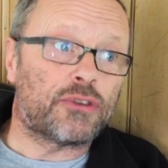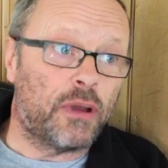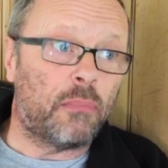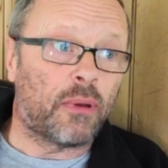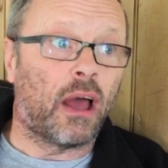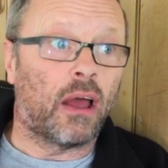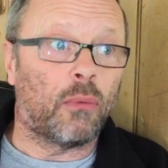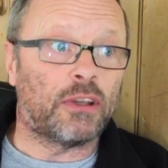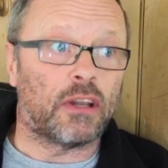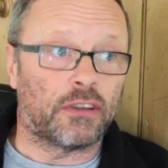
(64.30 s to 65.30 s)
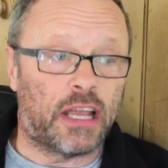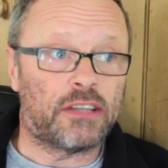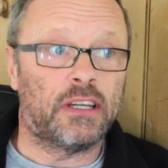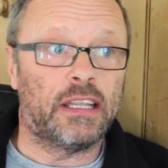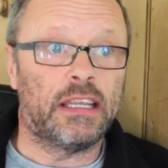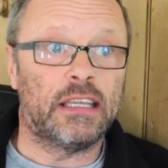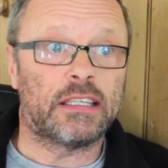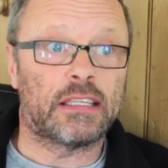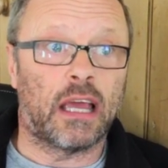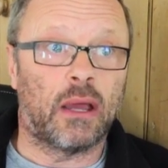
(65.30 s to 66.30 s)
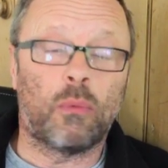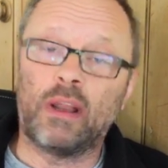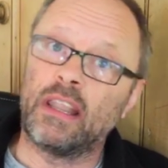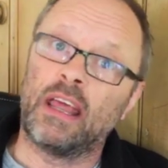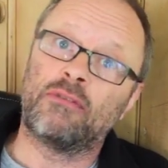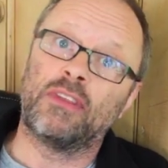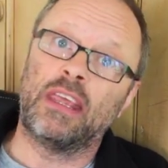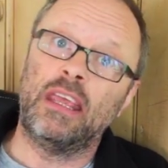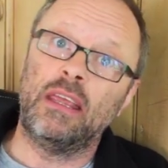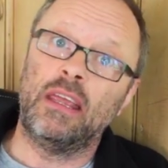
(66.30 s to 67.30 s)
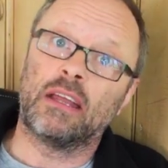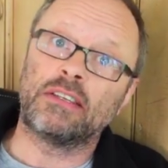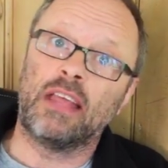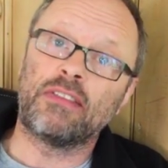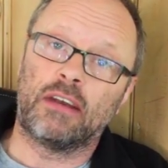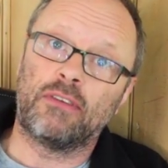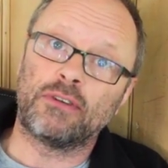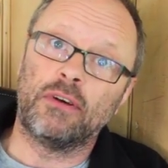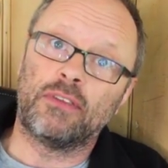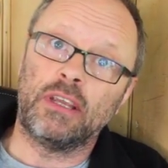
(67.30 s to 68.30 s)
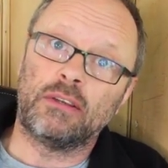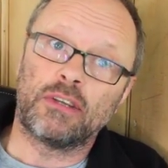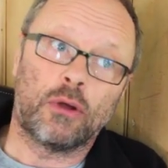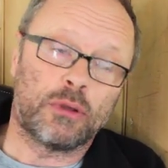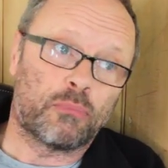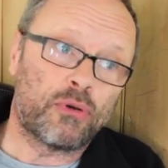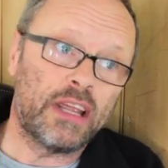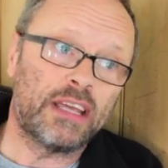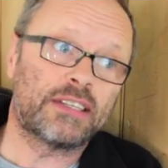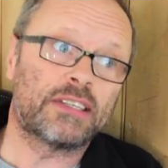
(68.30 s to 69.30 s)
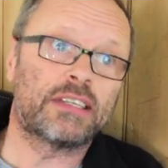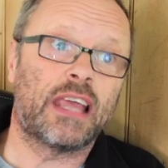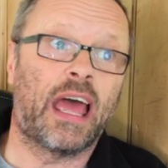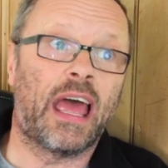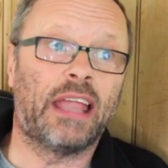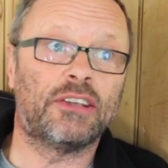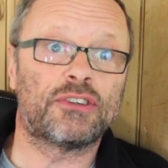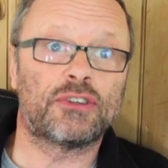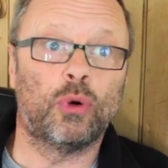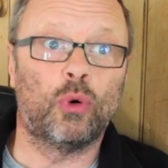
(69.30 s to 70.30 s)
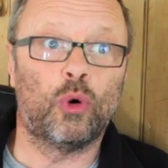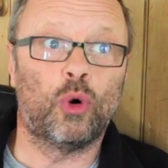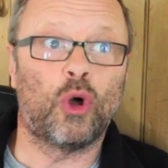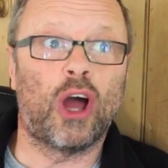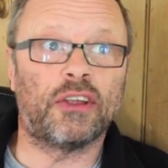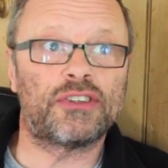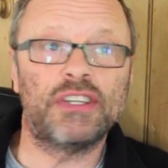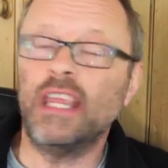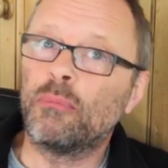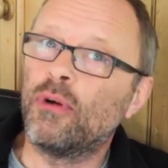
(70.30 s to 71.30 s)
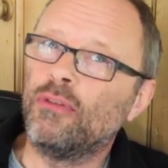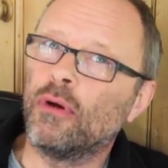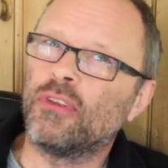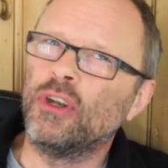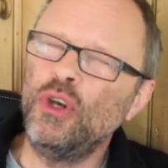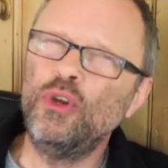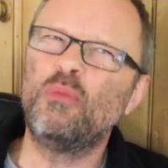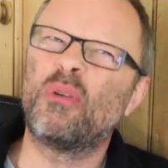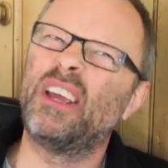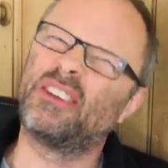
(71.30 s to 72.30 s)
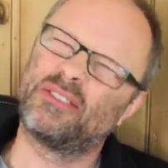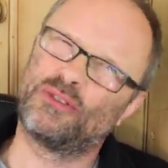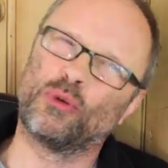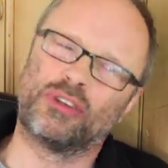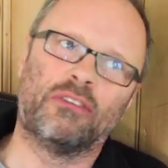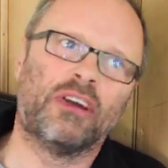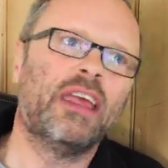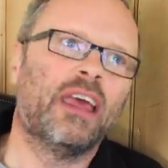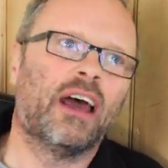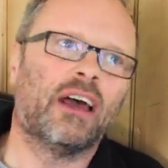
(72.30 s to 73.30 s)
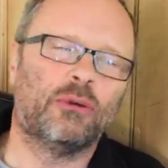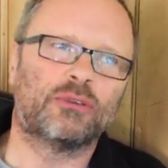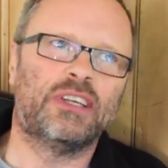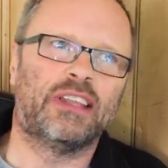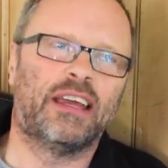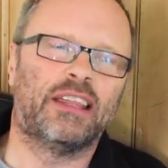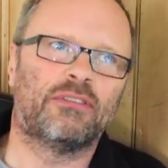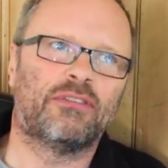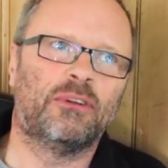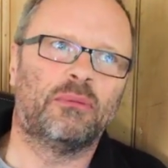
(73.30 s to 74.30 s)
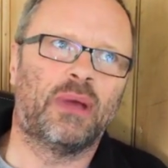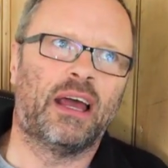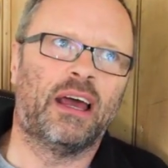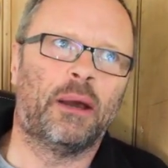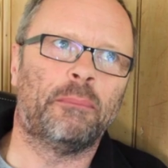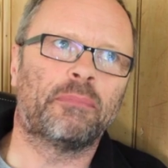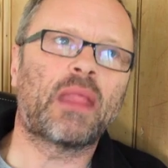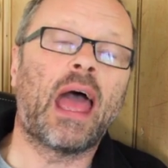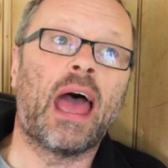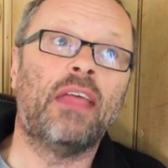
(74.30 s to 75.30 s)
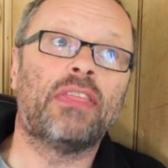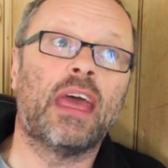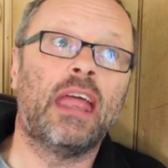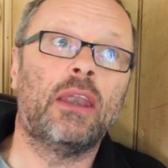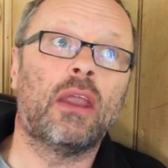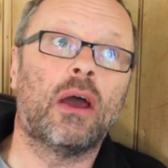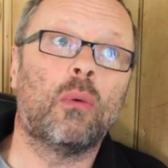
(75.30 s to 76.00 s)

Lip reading: trip. I went to Los Angeles, went there for the 10th anniversary of the Toyota Prius and saw a sneak preview of the new Prius, sort of. You'll see that in the film. And then